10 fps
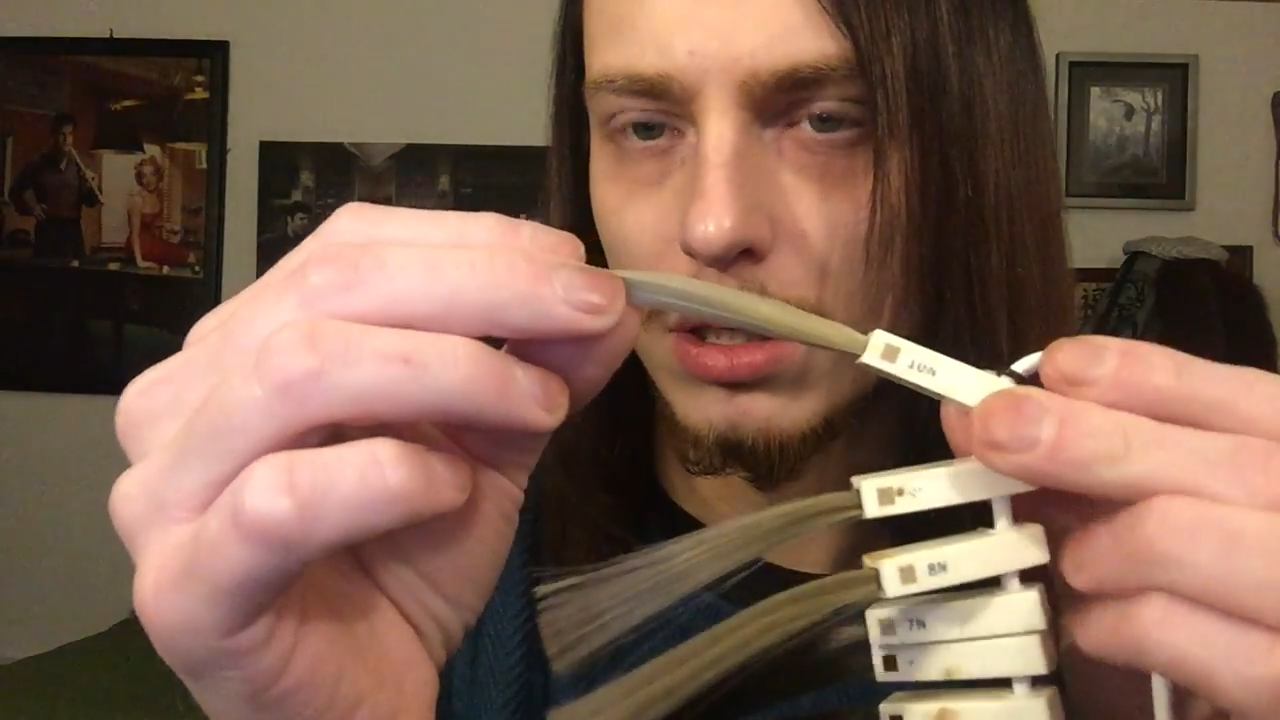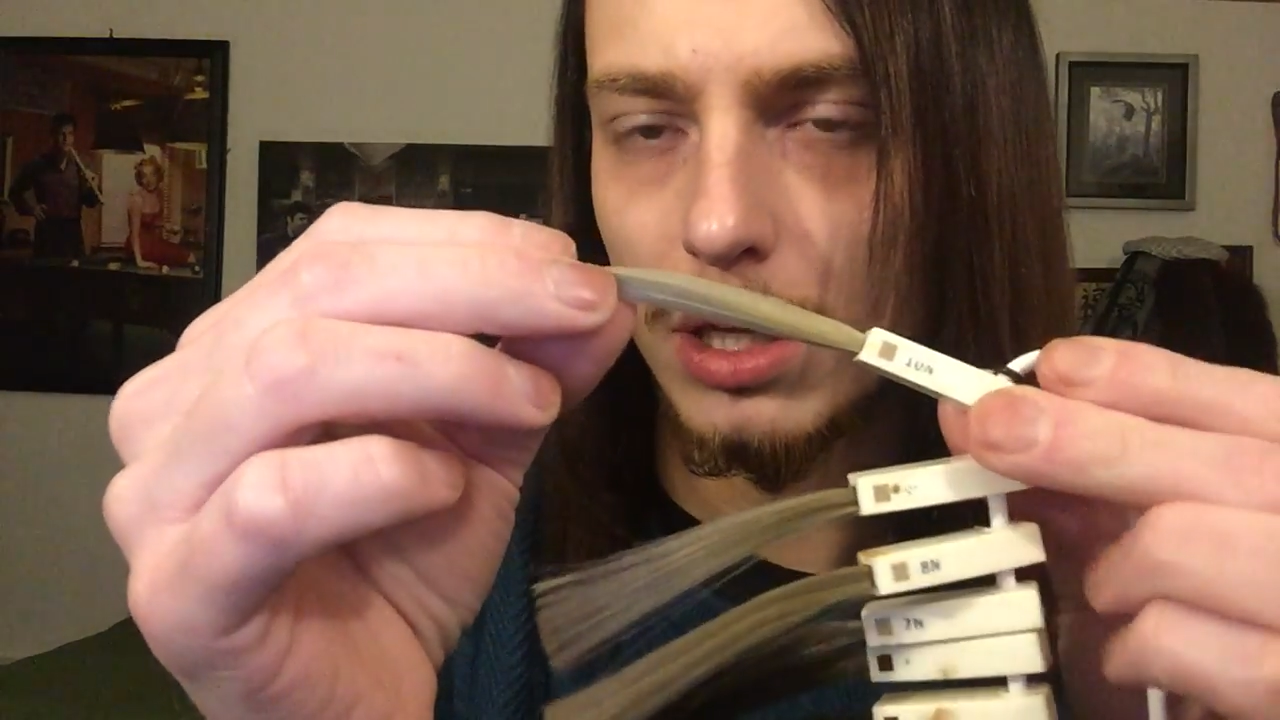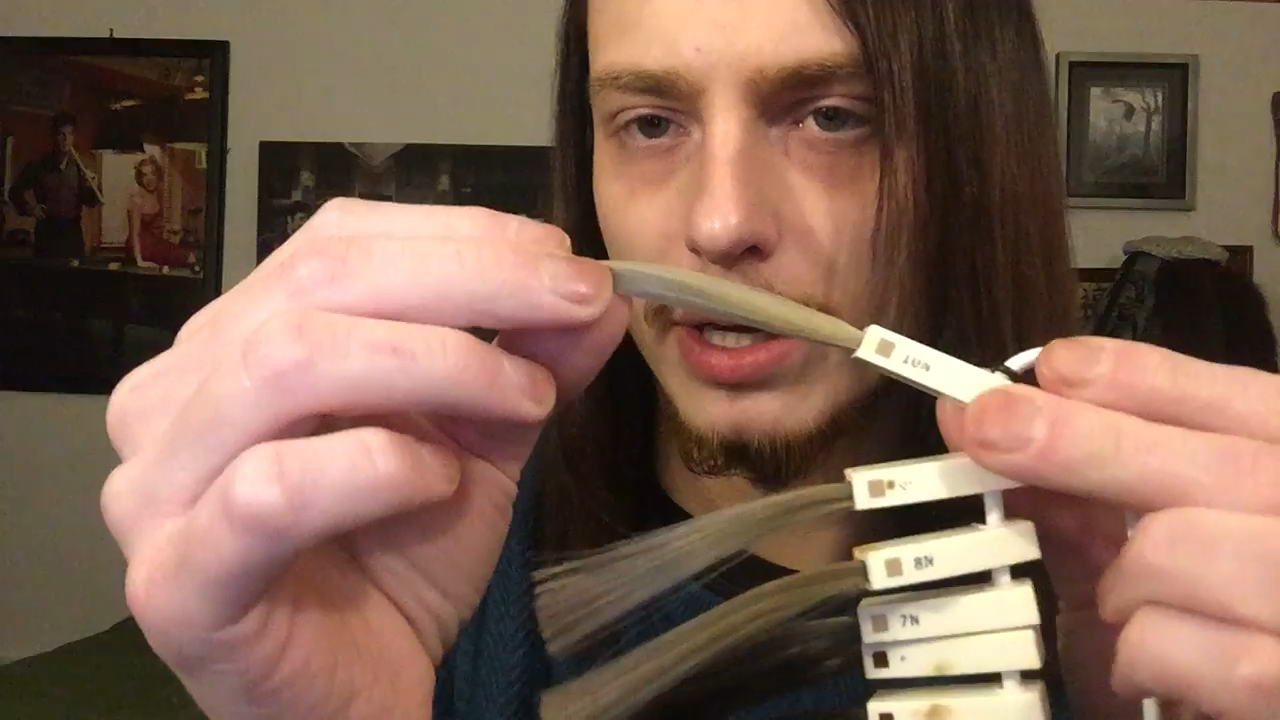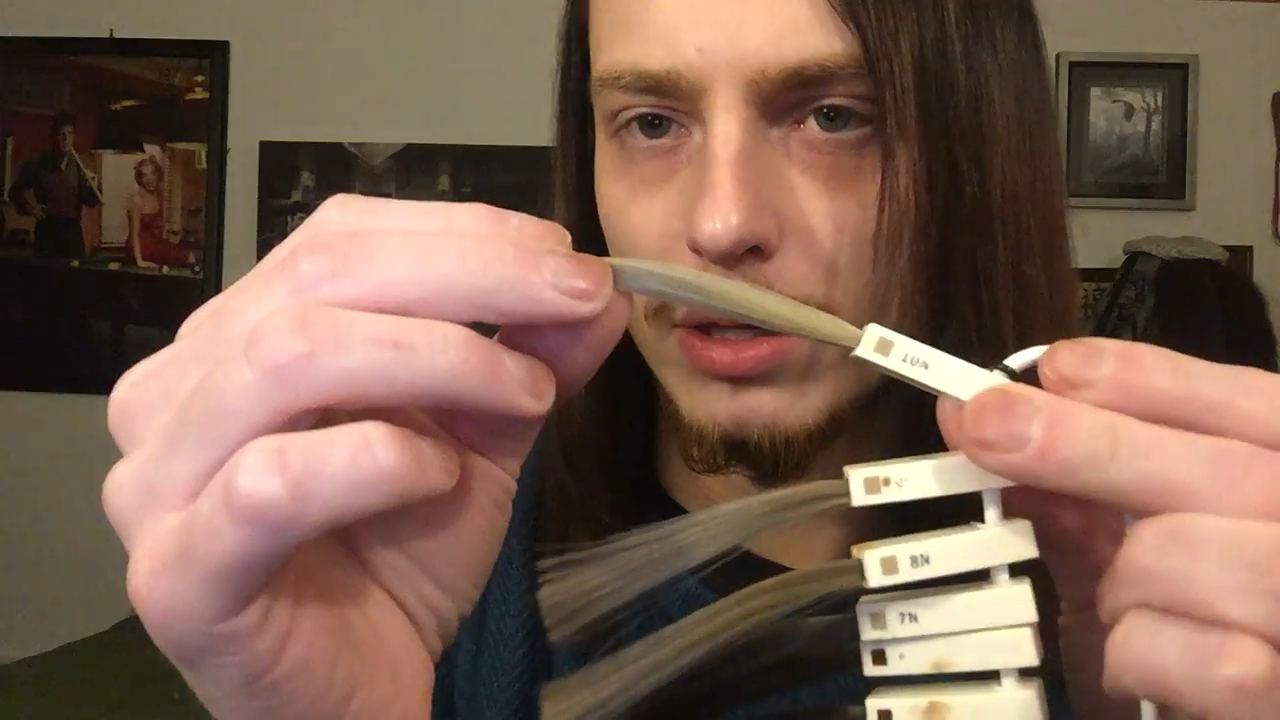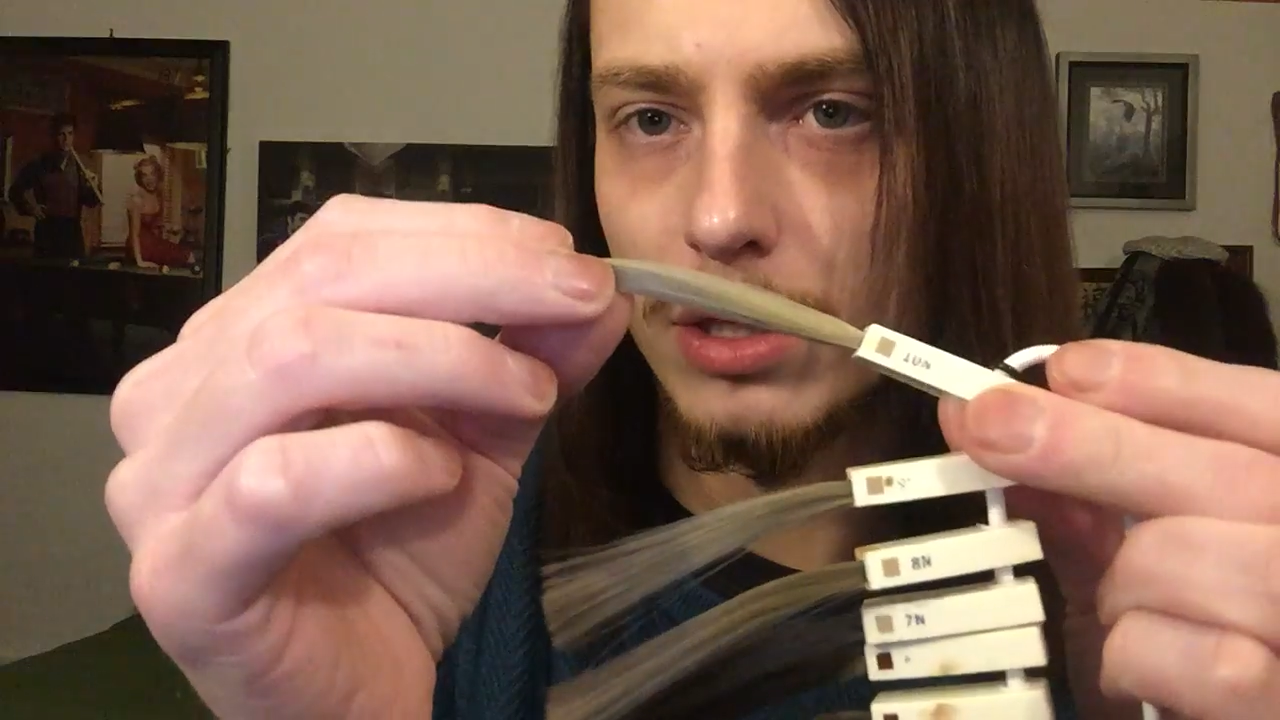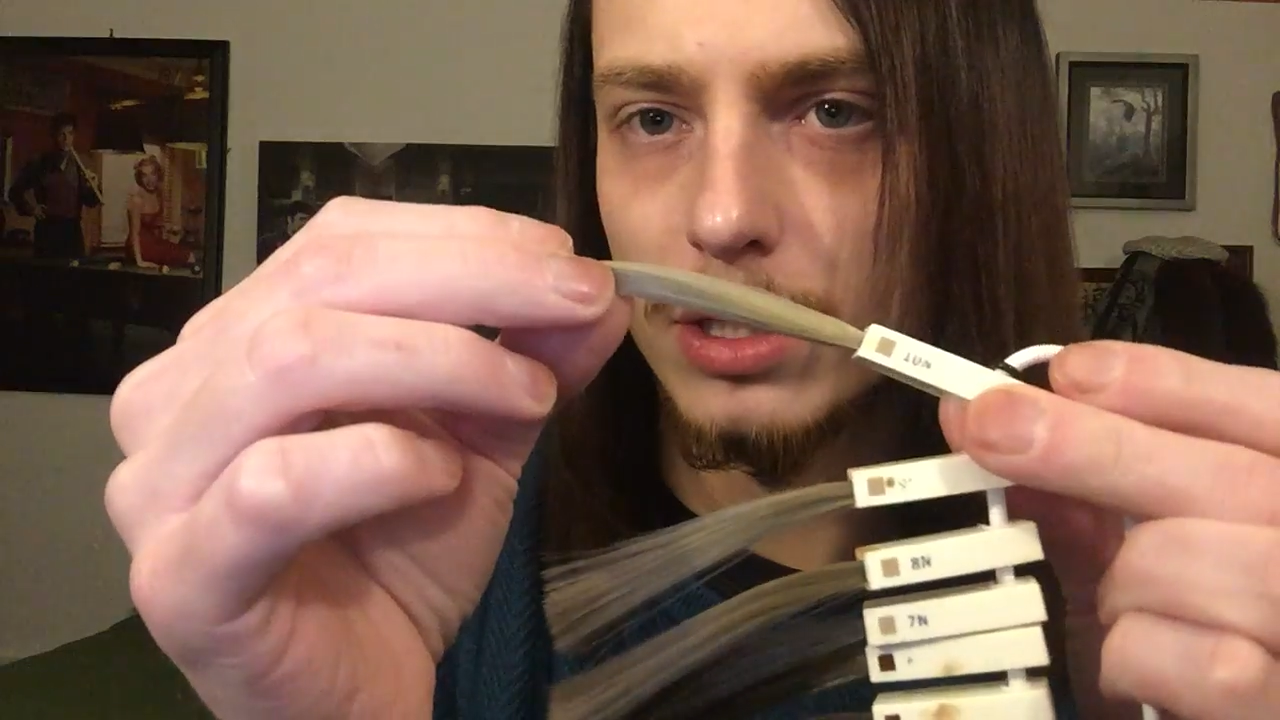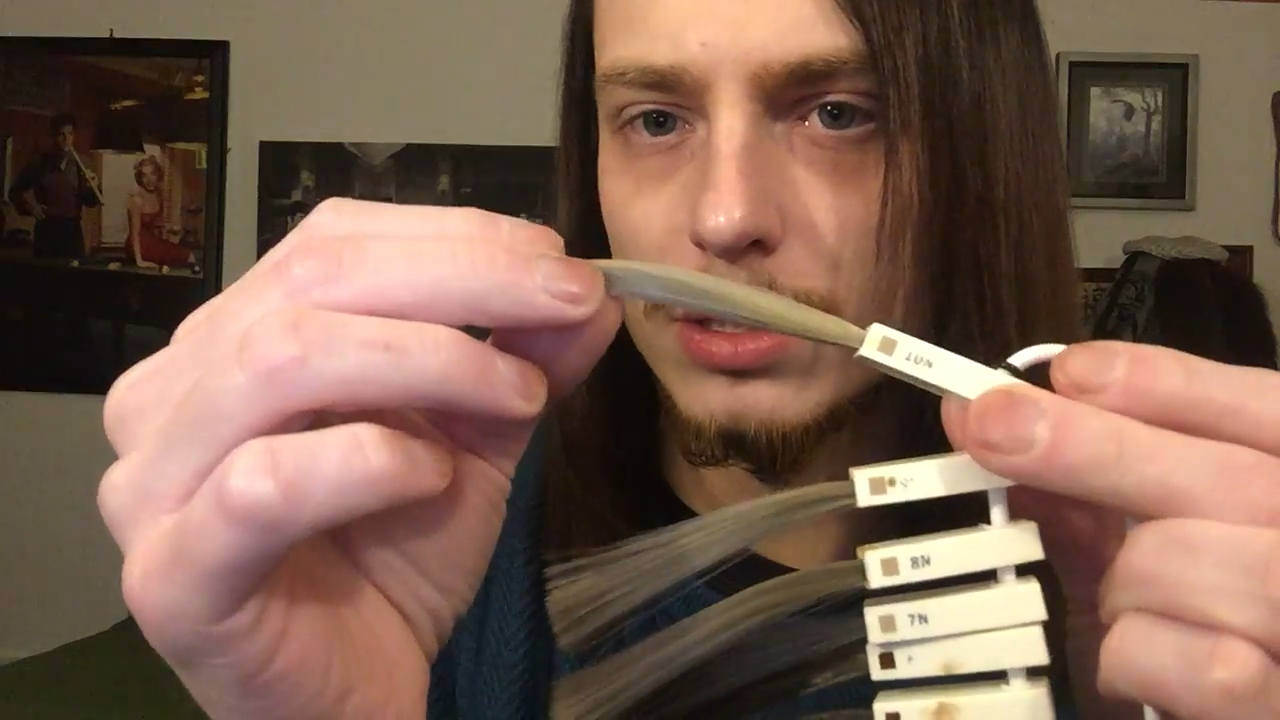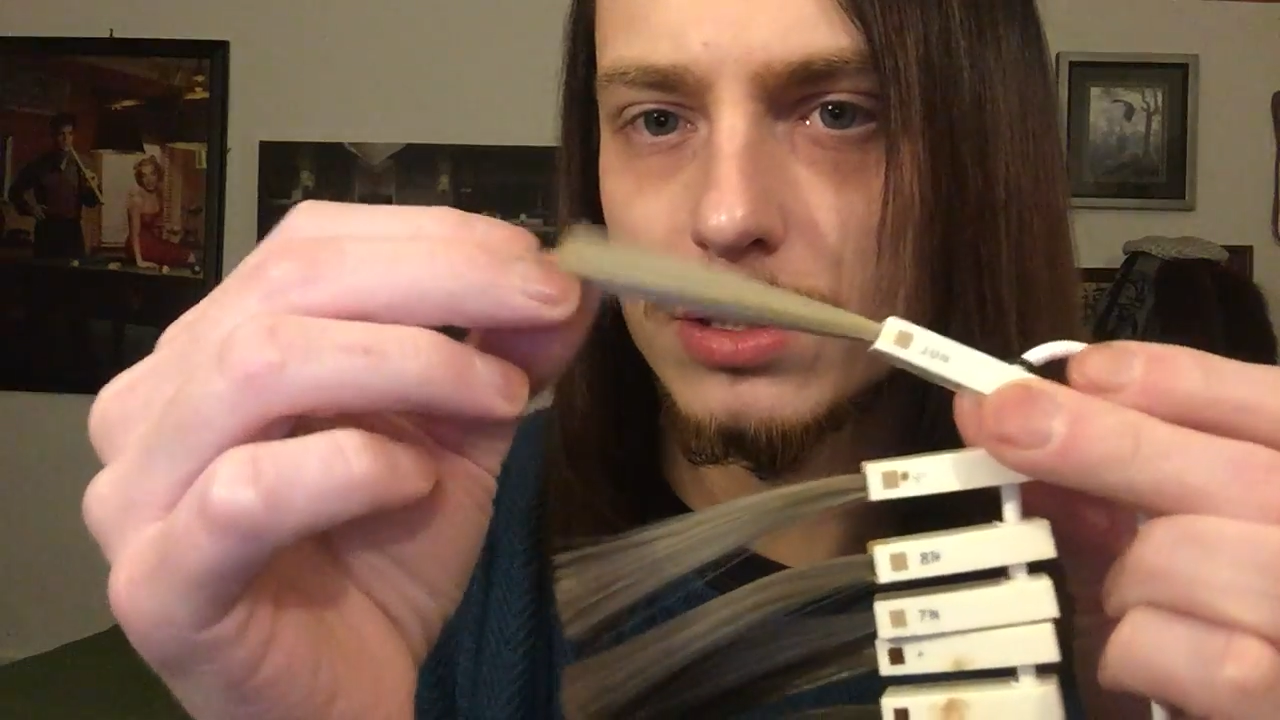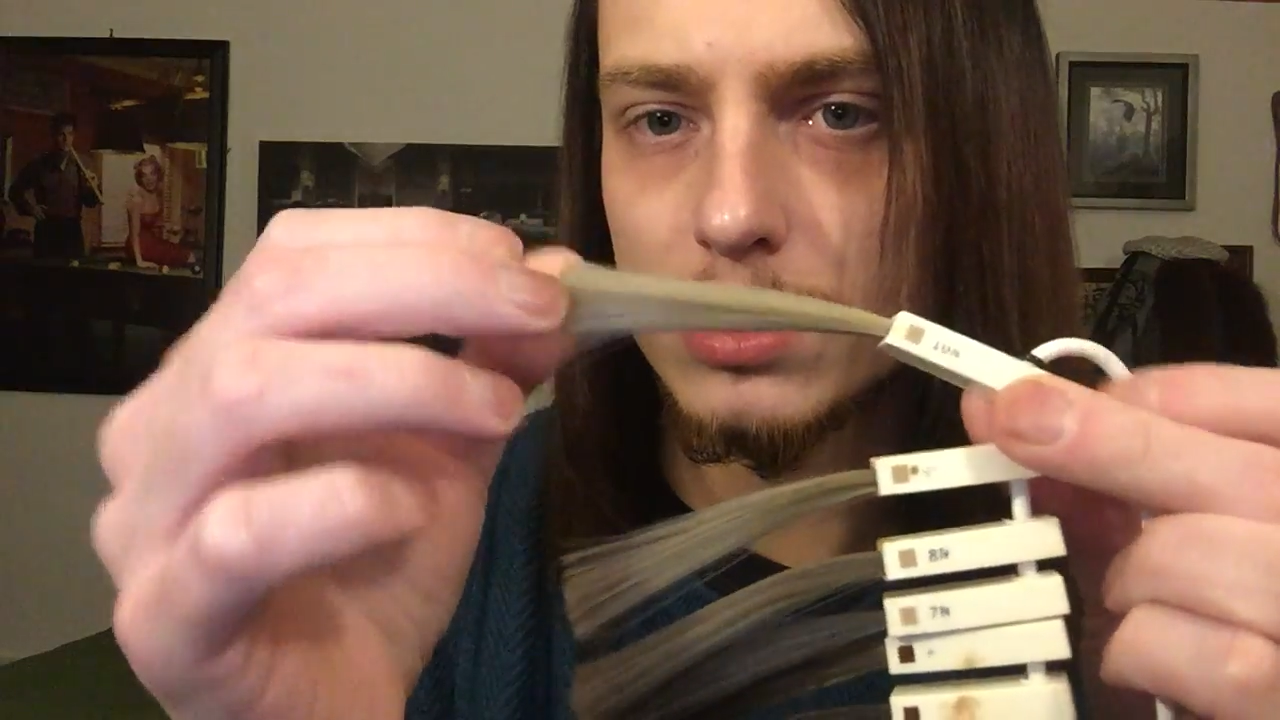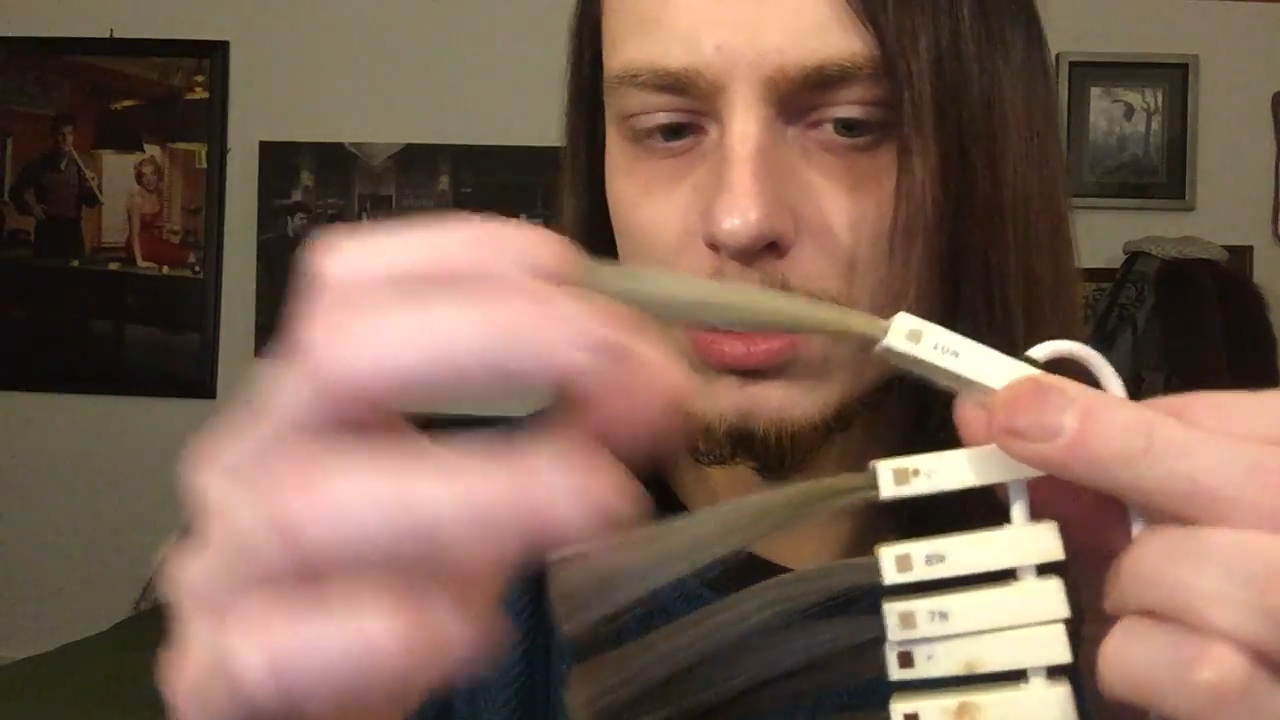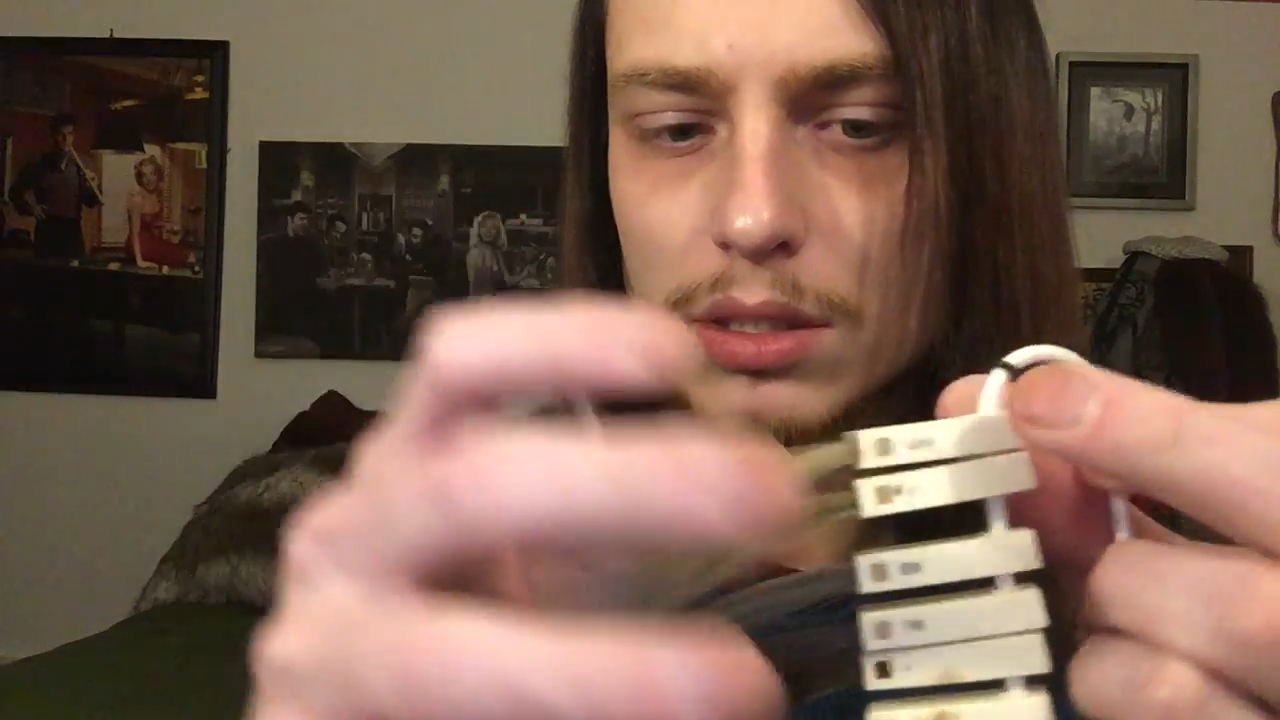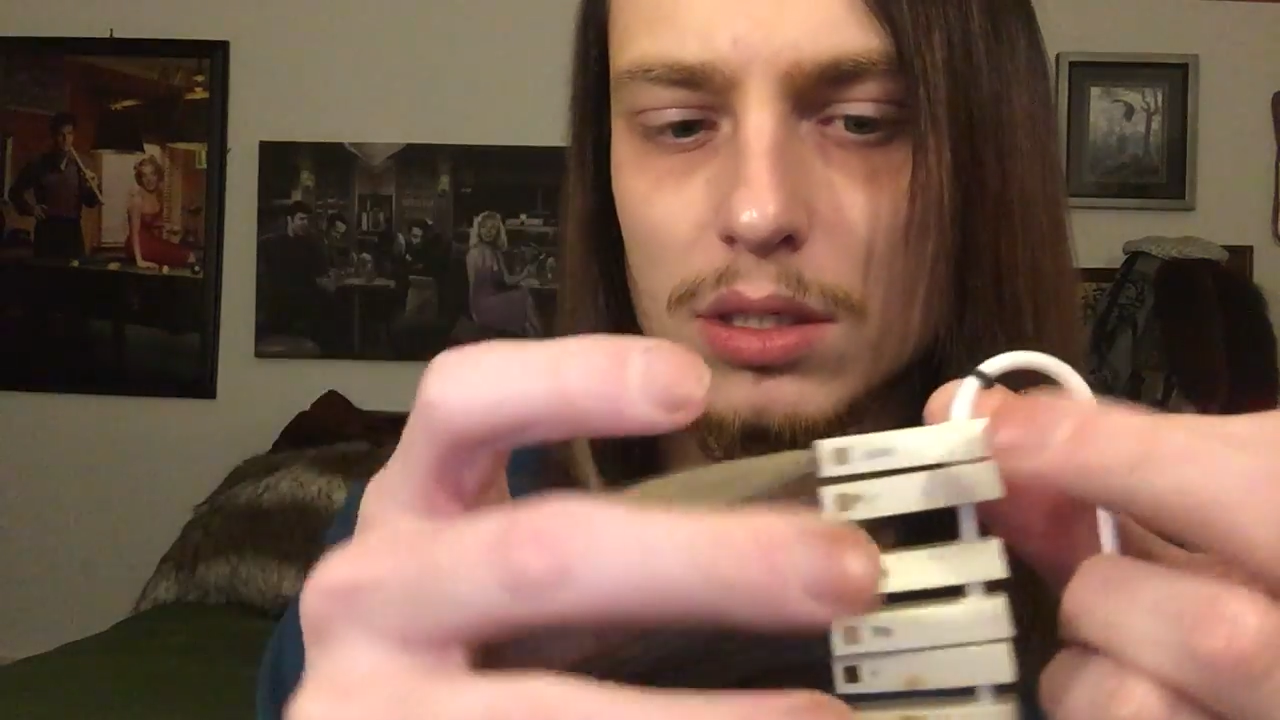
like this?